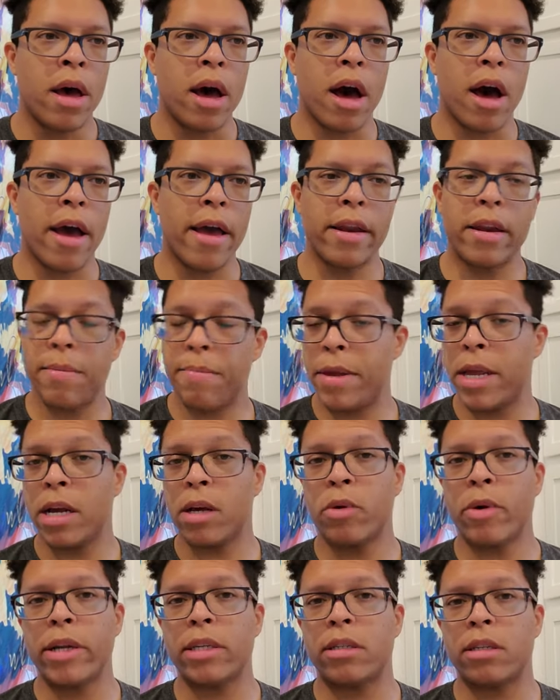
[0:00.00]
Uh, and it'd be
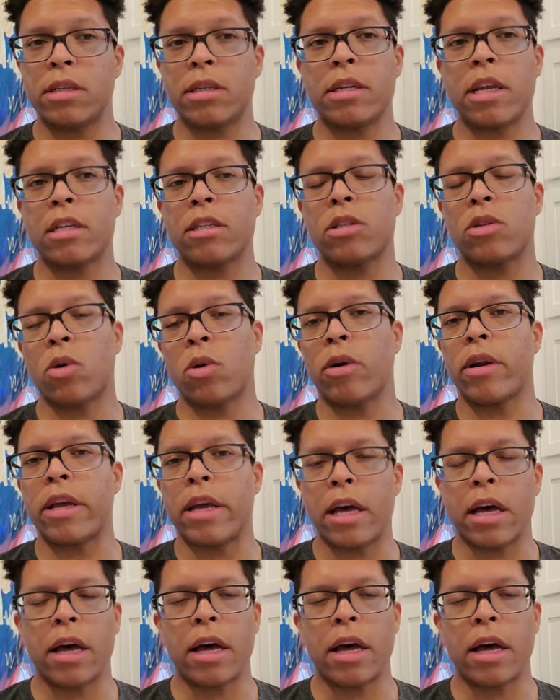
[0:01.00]
a great success story.